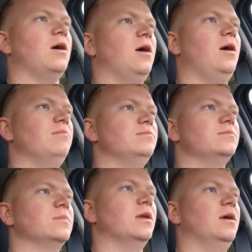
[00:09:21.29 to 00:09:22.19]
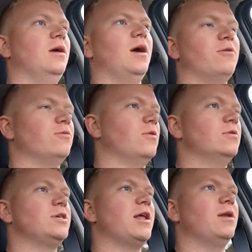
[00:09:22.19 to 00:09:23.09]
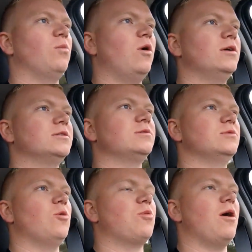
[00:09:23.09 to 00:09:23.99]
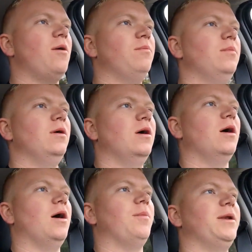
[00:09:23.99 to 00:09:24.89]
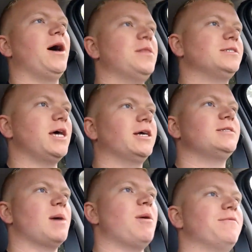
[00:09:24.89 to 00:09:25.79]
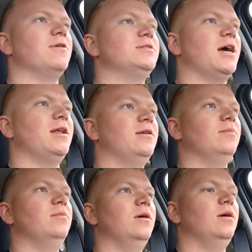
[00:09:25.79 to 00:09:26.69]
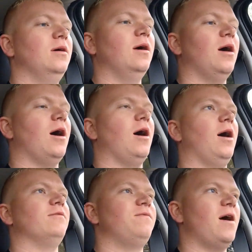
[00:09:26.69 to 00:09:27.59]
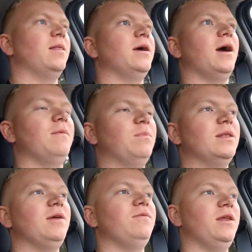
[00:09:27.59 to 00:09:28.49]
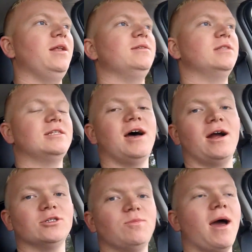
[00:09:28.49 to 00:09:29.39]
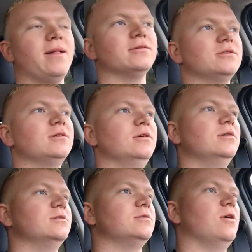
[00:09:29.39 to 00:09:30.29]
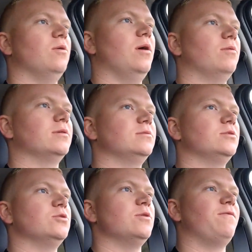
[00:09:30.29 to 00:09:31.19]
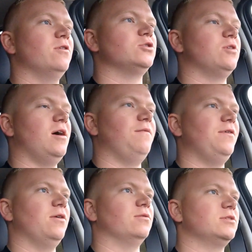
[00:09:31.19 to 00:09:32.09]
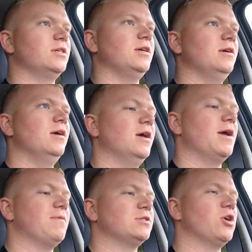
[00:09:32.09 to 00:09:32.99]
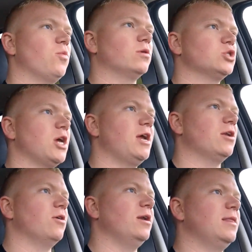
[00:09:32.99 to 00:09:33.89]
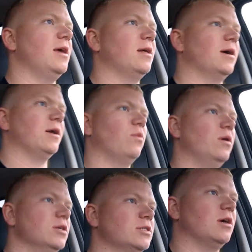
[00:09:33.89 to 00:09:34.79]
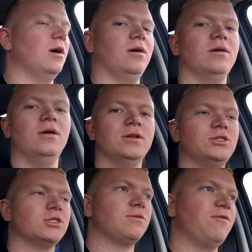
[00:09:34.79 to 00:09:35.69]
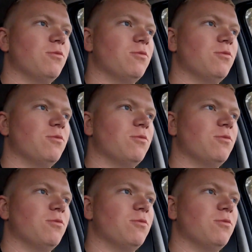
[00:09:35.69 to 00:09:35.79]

Rotated them once, no problem. But now the second time I've rotated them, I finally, I believe, need the tires balanced. So we're doing the first drive here. We'll see if the steering wheel's shaking or anything like it was just a